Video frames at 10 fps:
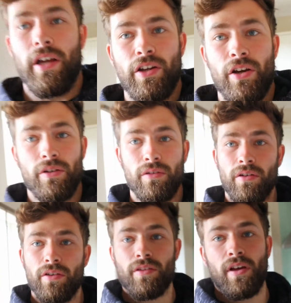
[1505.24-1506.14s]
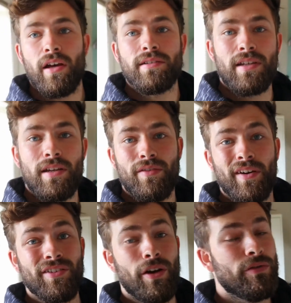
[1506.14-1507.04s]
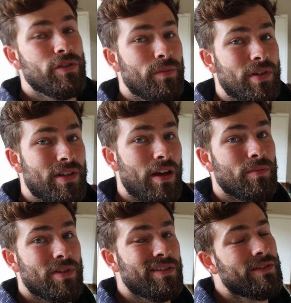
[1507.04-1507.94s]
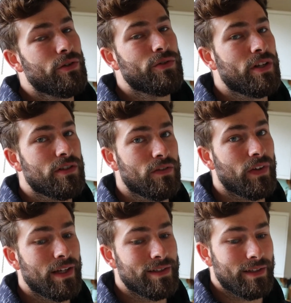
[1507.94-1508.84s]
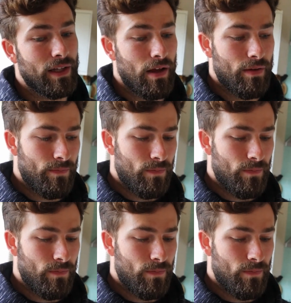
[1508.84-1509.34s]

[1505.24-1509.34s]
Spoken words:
know that if I don't do my steps, there's no chance of getting there.